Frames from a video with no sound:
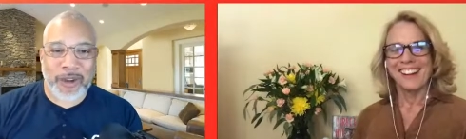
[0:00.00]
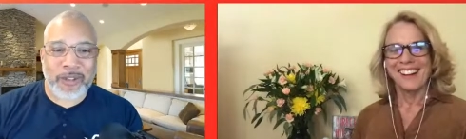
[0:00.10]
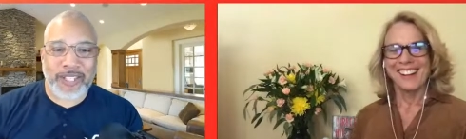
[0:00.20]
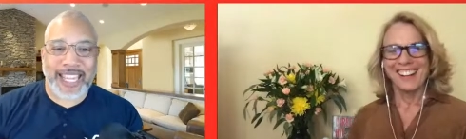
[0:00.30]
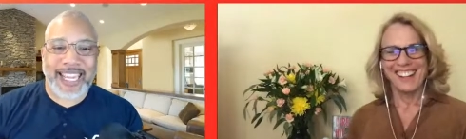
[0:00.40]

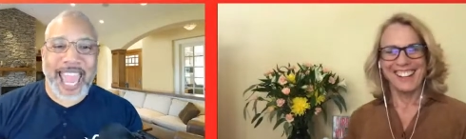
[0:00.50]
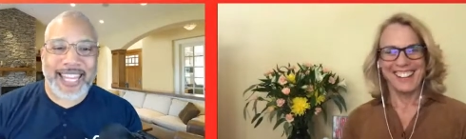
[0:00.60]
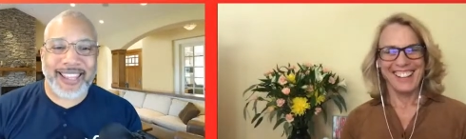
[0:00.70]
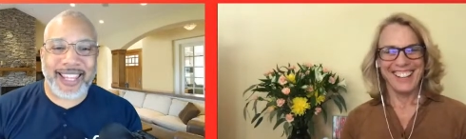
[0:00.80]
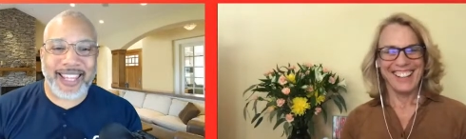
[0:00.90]
Speaker 1: only
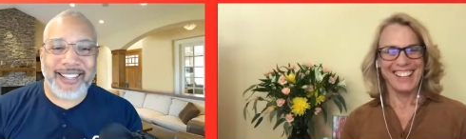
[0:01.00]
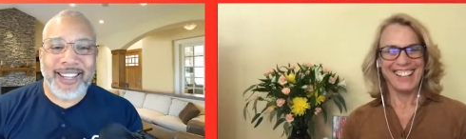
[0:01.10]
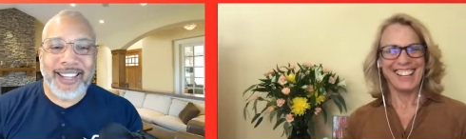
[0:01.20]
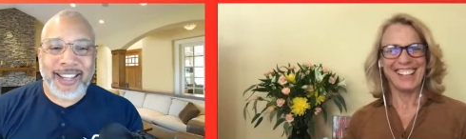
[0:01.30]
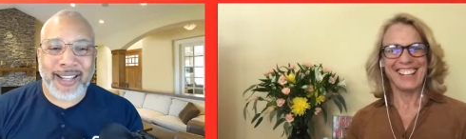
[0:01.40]
Kathleen
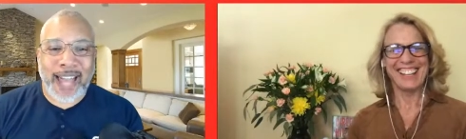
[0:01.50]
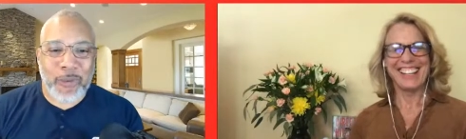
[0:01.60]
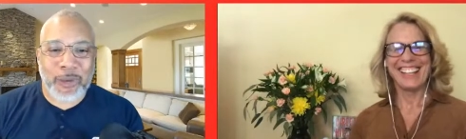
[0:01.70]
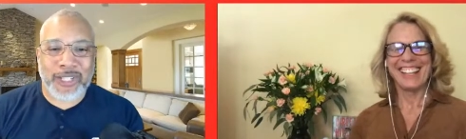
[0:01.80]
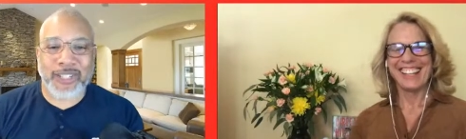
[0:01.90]

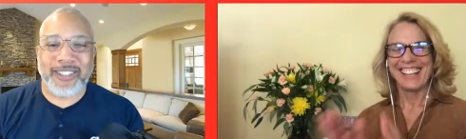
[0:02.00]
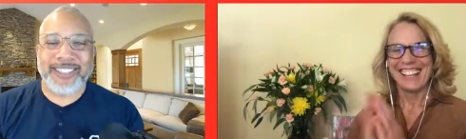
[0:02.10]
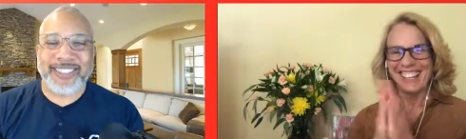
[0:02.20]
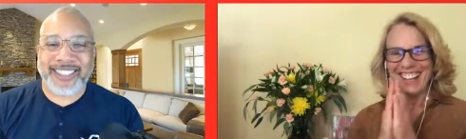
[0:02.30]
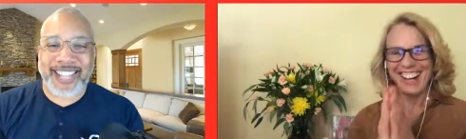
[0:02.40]

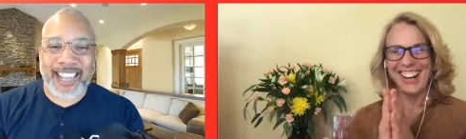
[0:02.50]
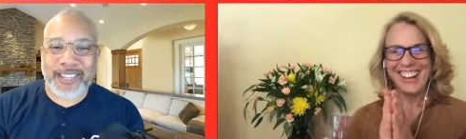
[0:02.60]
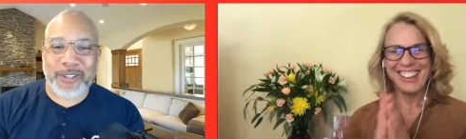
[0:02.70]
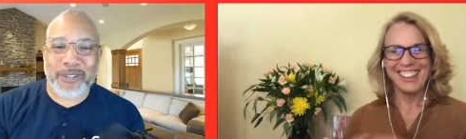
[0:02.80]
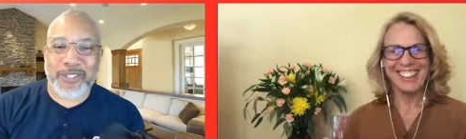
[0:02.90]
Klawitter.
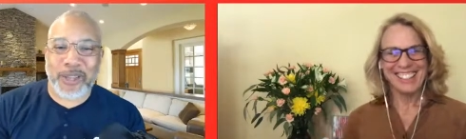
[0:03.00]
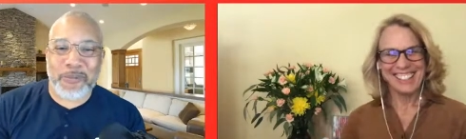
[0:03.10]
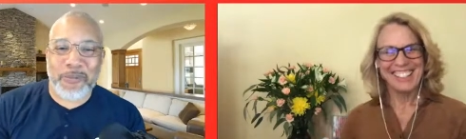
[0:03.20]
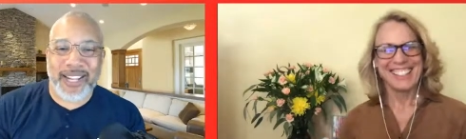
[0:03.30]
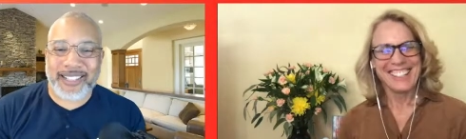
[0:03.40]
Thank you oh.
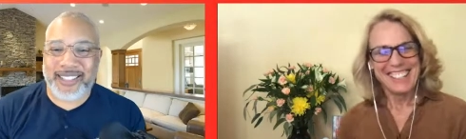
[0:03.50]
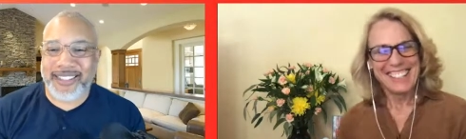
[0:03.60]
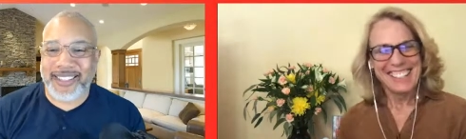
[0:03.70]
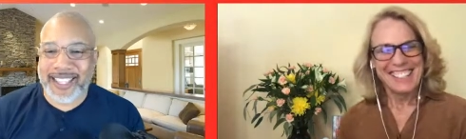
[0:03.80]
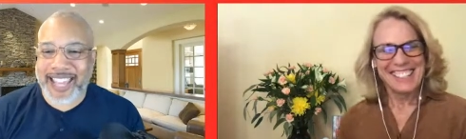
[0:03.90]
so much.
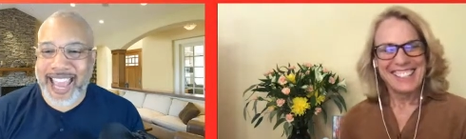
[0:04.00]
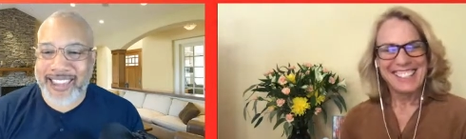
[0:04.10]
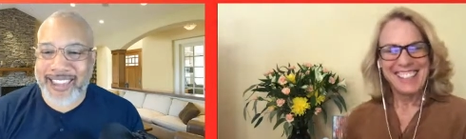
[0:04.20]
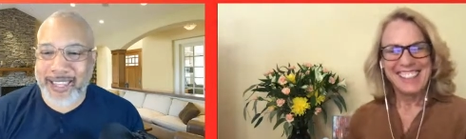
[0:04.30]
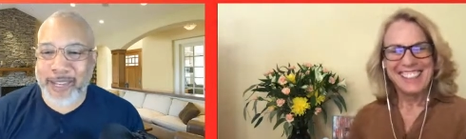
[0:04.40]

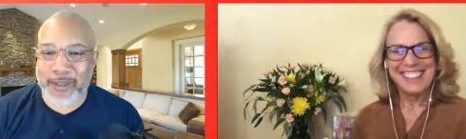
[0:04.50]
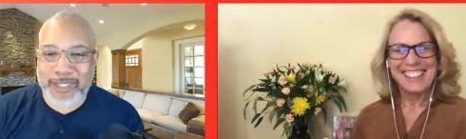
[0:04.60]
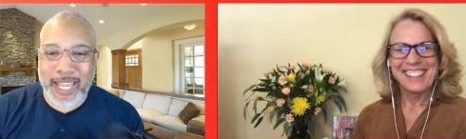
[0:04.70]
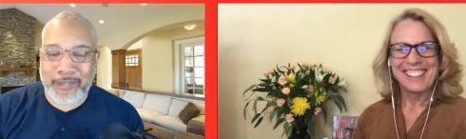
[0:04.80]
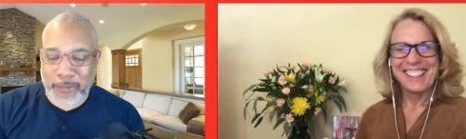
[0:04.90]
Kathleen,
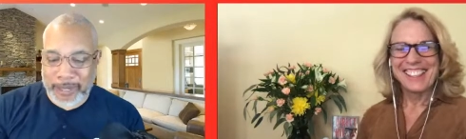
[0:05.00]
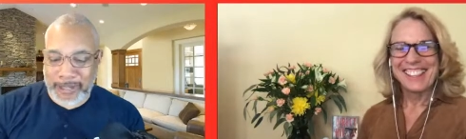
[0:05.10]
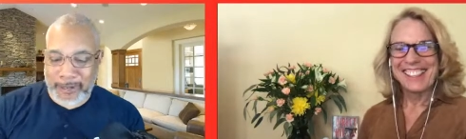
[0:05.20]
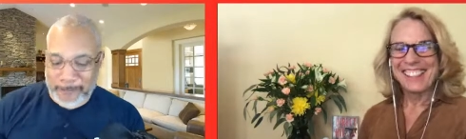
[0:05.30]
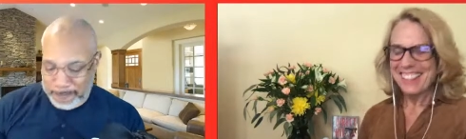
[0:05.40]
thanks for
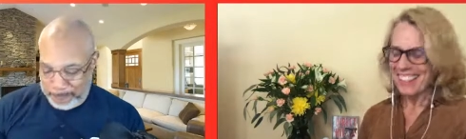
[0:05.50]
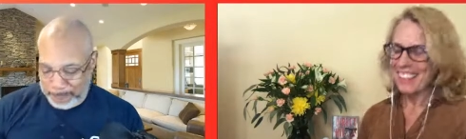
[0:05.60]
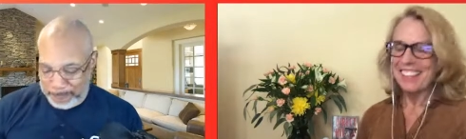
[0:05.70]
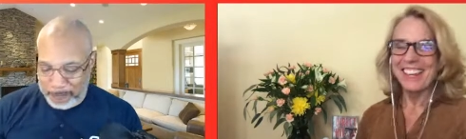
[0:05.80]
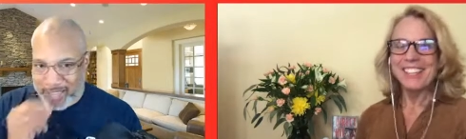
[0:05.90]
being here.
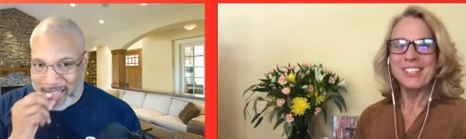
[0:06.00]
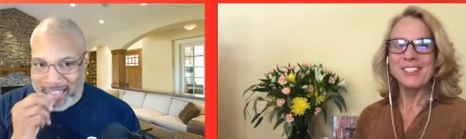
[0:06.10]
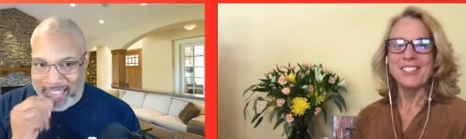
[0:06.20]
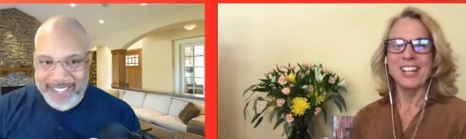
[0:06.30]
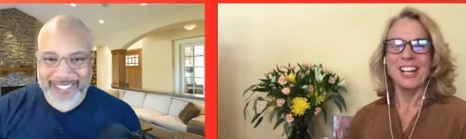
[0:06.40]
Speaker 2: Thank
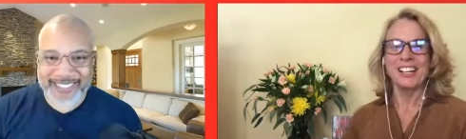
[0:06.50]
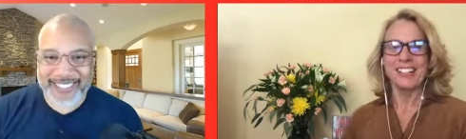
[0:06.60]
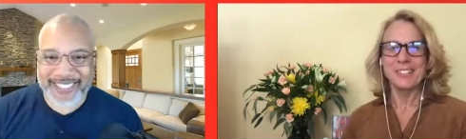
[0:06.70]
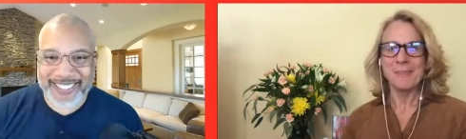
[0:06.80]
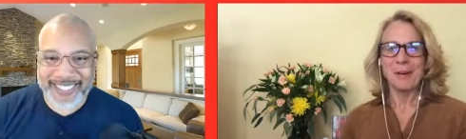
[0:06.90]
you,
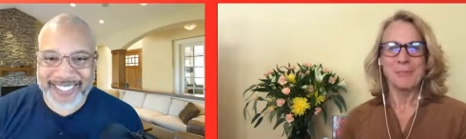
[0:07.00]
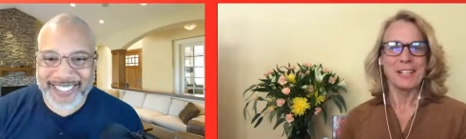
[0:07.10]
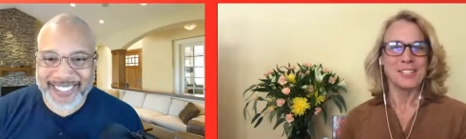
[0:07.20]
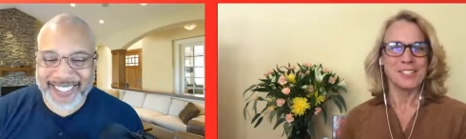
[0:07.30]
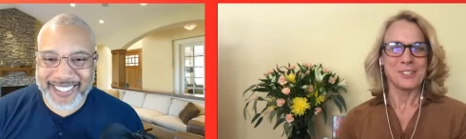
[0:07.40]
John. It's my
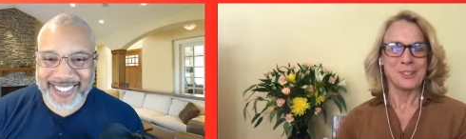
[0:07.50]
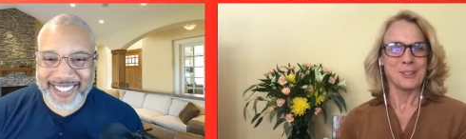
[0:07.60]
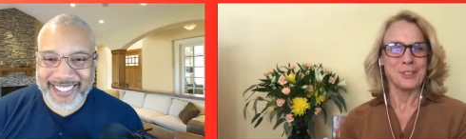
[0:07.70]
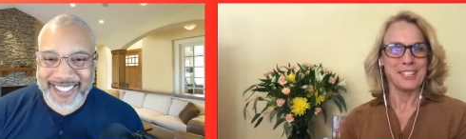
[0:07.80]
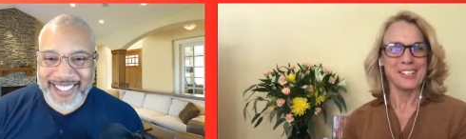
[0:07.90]
pleasure,
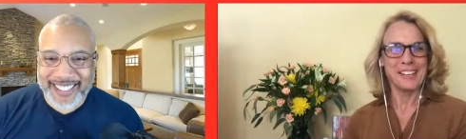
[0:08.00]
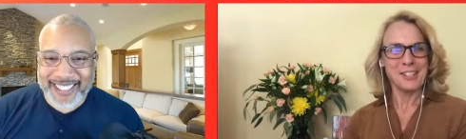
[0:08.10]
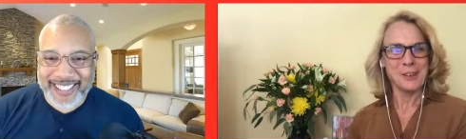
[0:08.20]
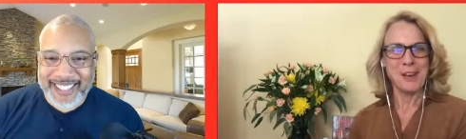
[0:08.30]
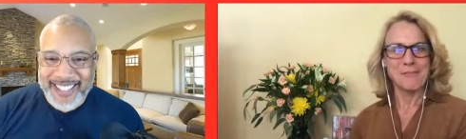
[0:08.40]
truly.
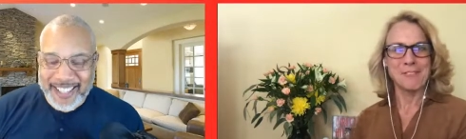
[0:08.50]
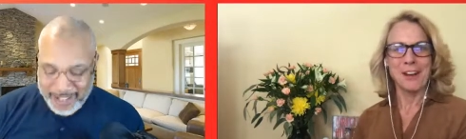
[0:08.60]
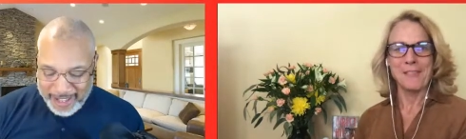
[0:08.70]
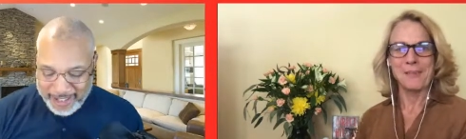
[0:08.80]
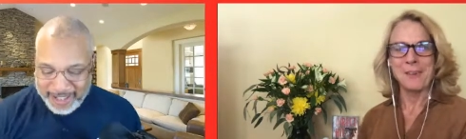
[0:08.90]
Thank you
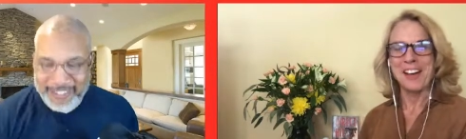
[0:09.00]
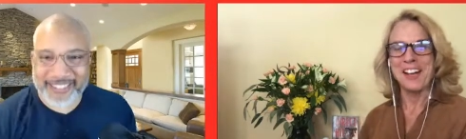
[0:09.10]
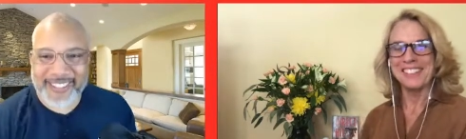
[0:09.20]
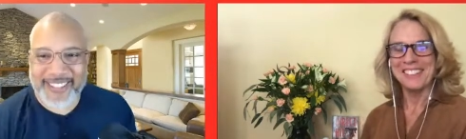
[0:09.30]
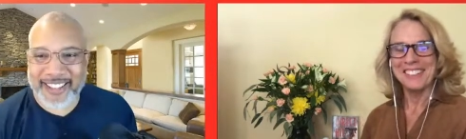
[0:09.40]
for having me
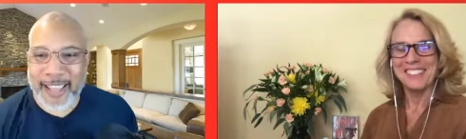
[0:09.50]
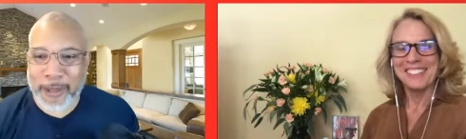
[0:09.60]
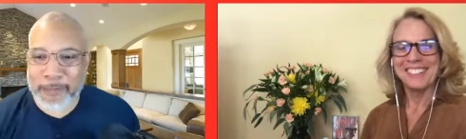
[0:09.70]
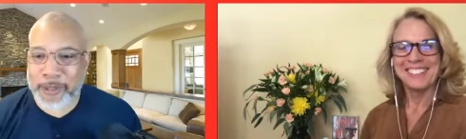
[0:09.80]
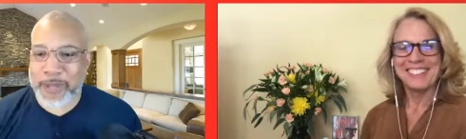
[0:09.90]
on.
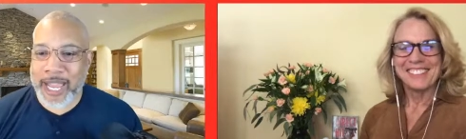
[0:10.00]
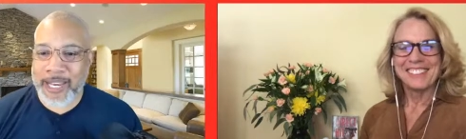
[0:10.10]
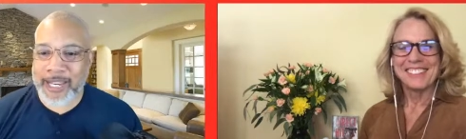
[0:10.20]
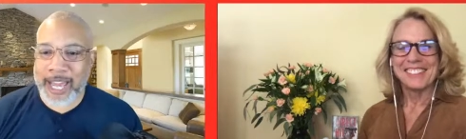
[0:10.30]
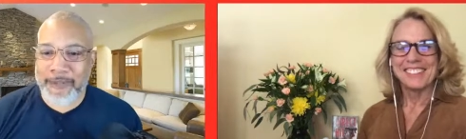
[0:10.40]
Speaker 1: Absolutely. We
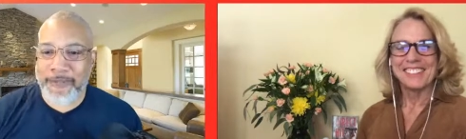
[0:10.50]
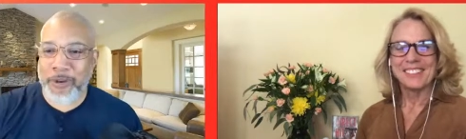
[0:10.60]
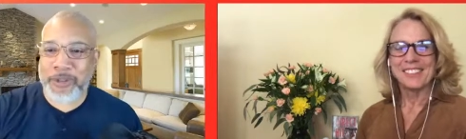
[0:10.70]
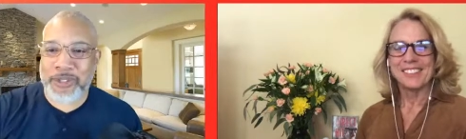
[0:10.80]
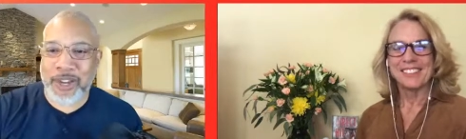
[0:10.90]
got a lot of
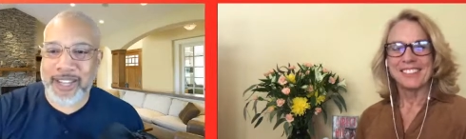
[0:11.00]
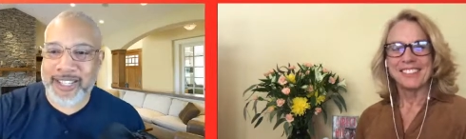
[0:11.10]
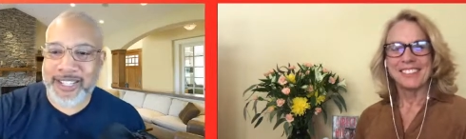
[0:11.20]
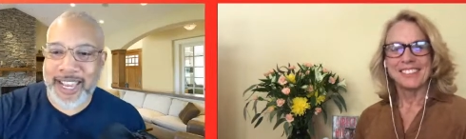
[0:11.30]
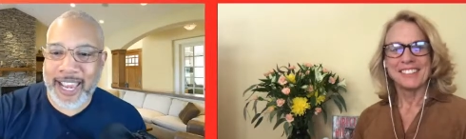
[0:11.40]
folks on
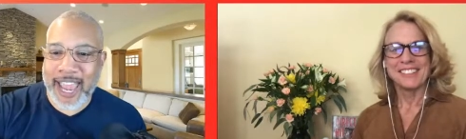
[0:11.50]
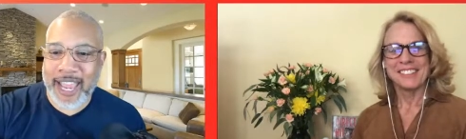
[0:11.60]
today,